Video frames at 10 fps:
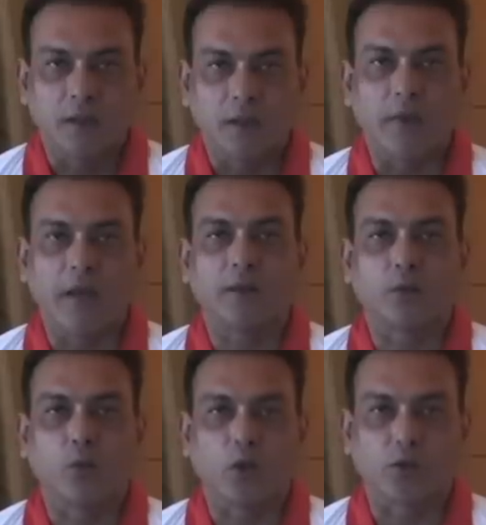a man
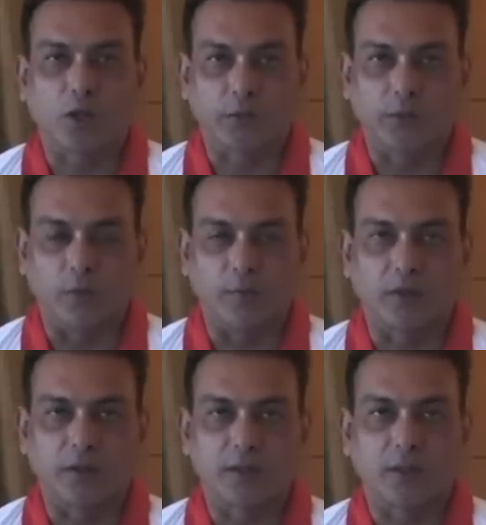to watch out for,
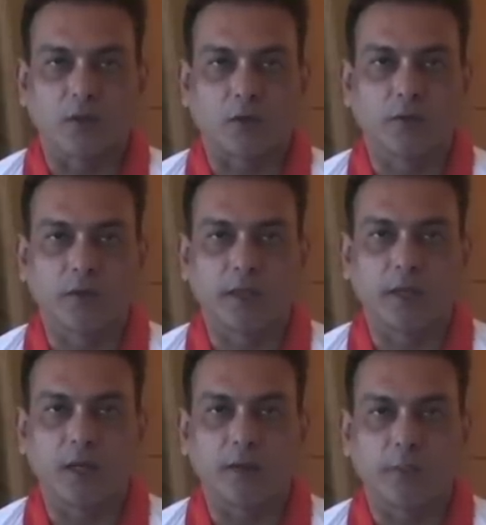because not only
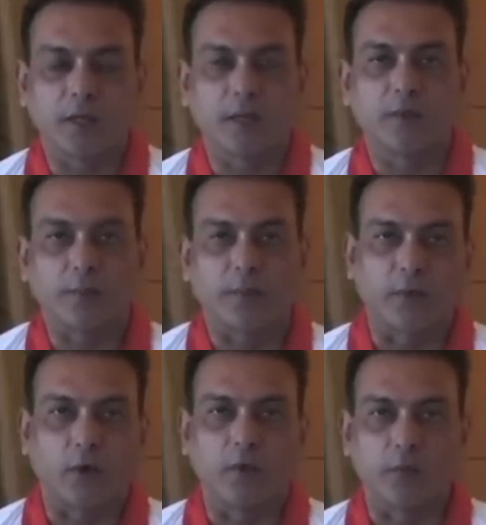will he be a
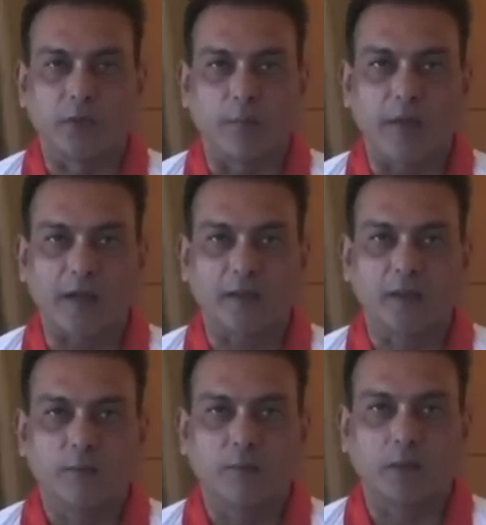performer with the bat,
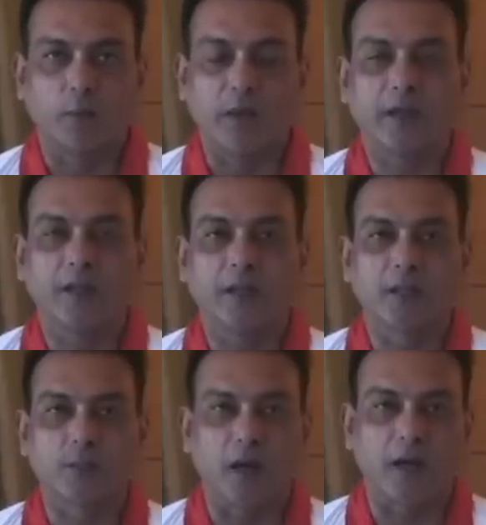but where he
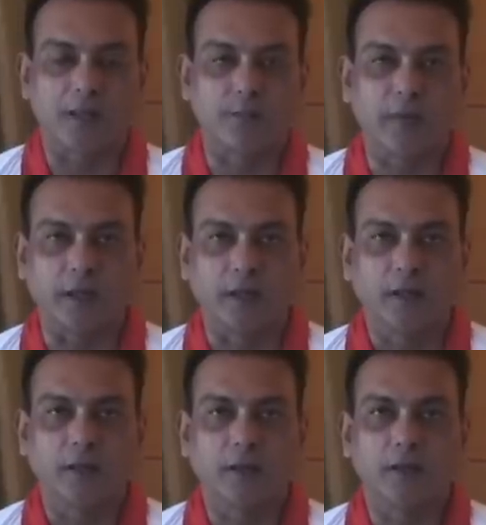inspires many
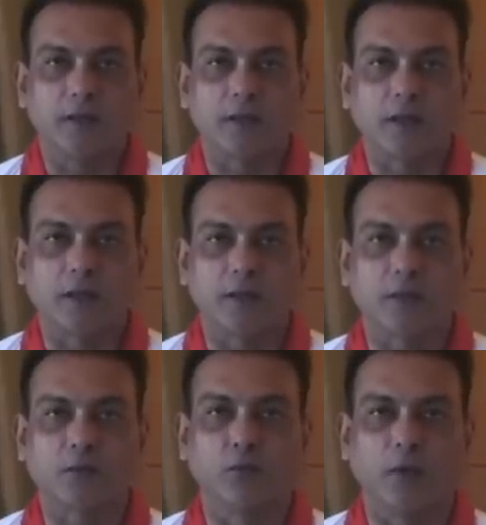is
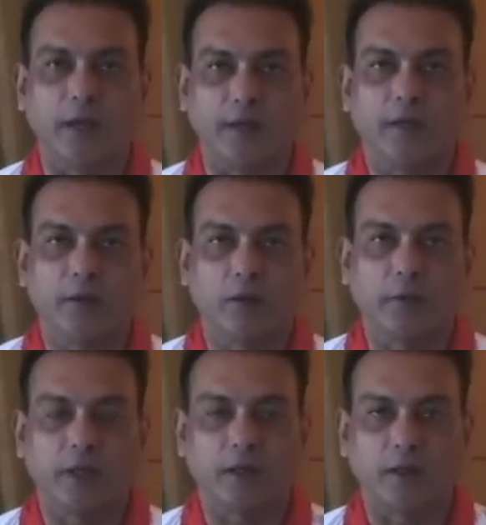his cool head. You know,
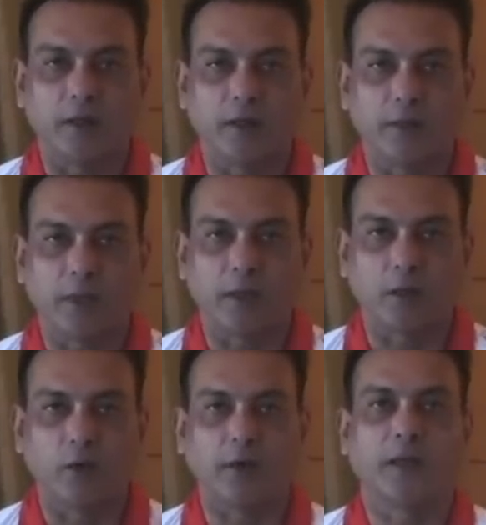when the
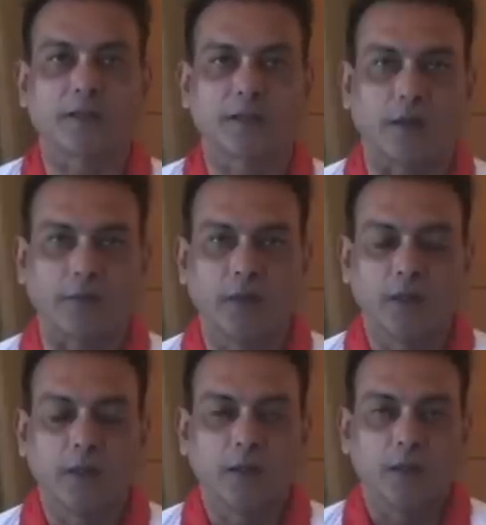going gets tough,
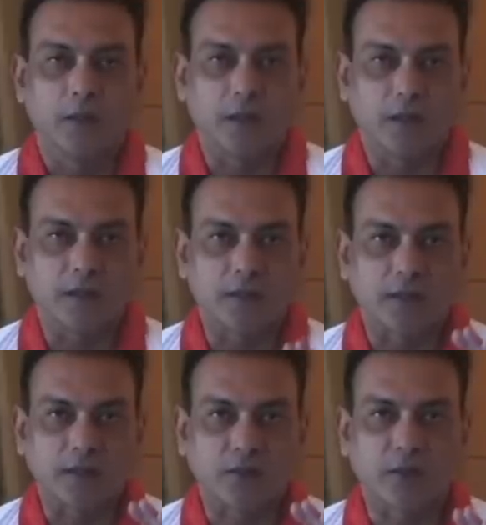he is
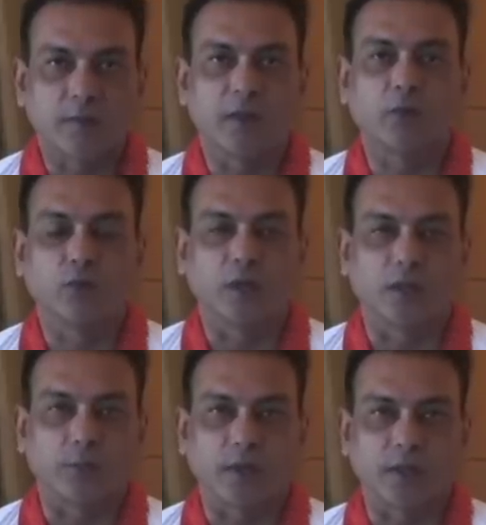extremely cool
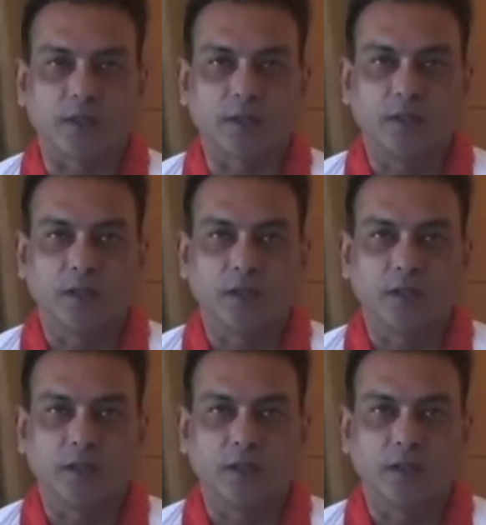under pressure.